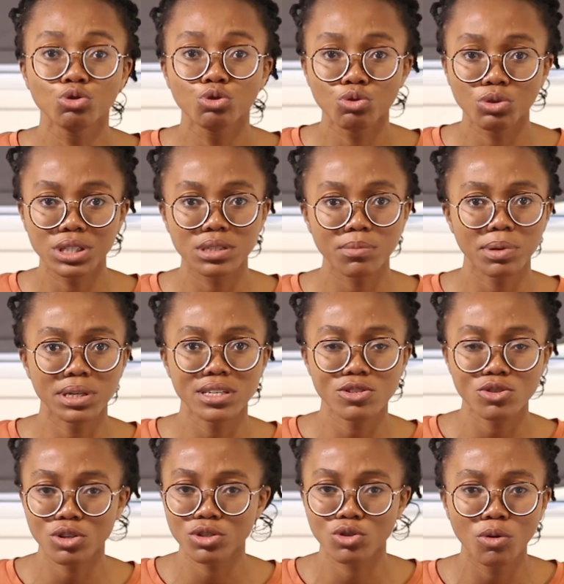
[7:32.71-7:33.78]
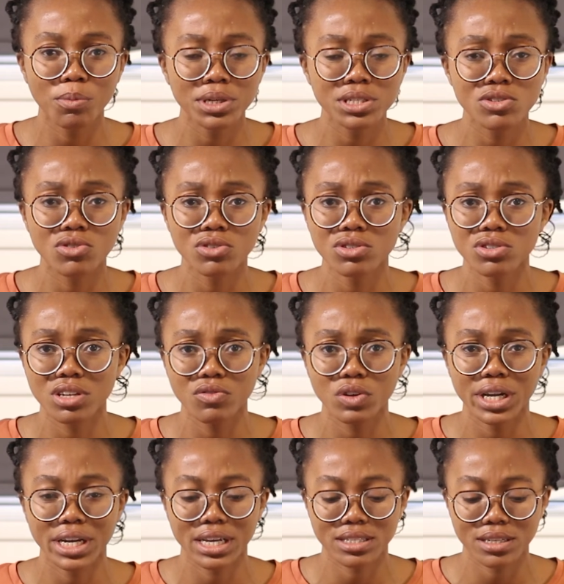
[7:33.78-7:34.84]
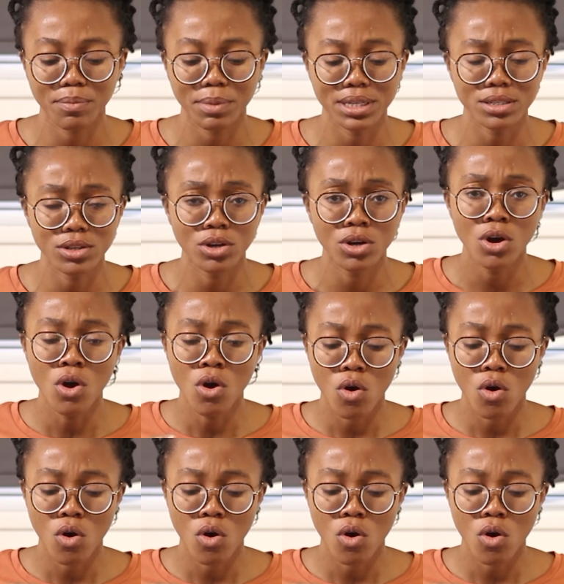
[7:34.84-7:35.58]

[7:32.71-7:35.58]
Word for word: you independent study nobody's going to give you an exam and say